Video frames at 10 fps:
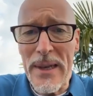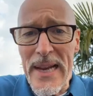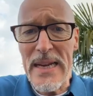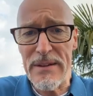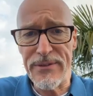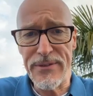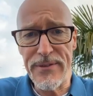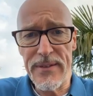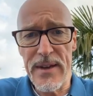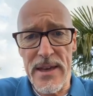
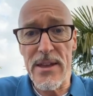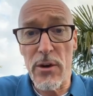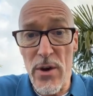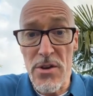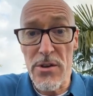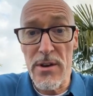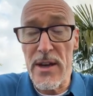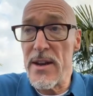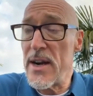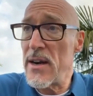believe? Is a
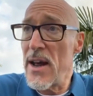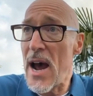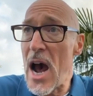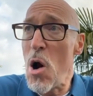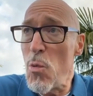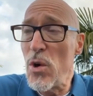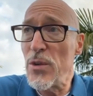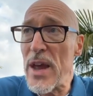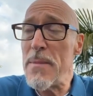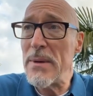question in there. How
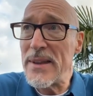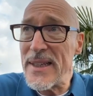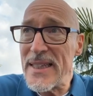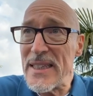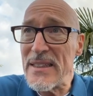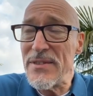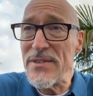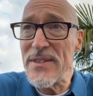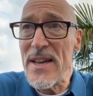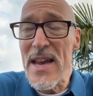will they
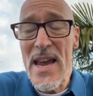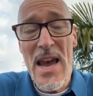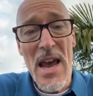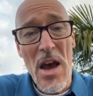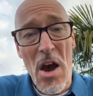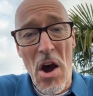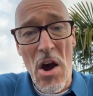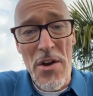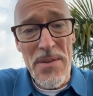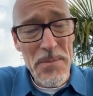believe?
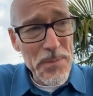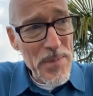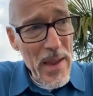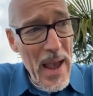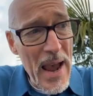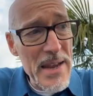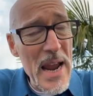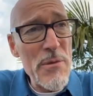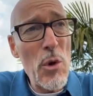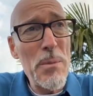And
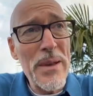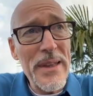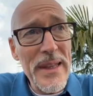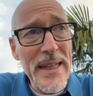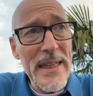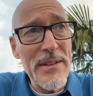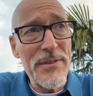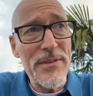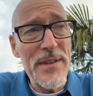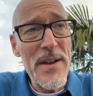they will
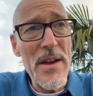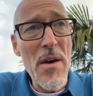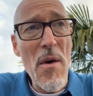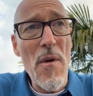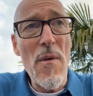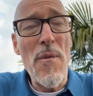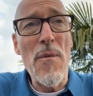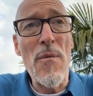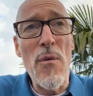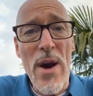believe
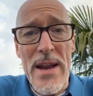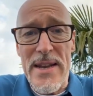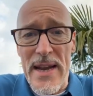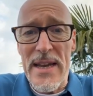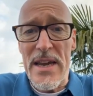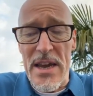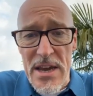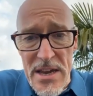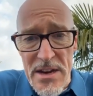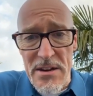when they
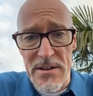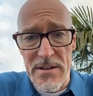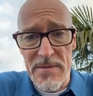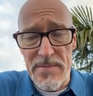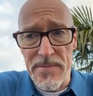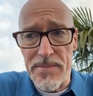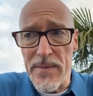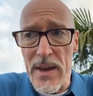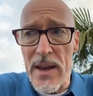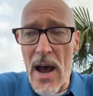hear.
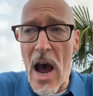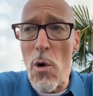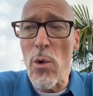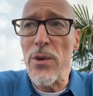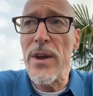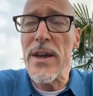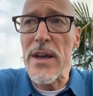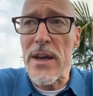And how will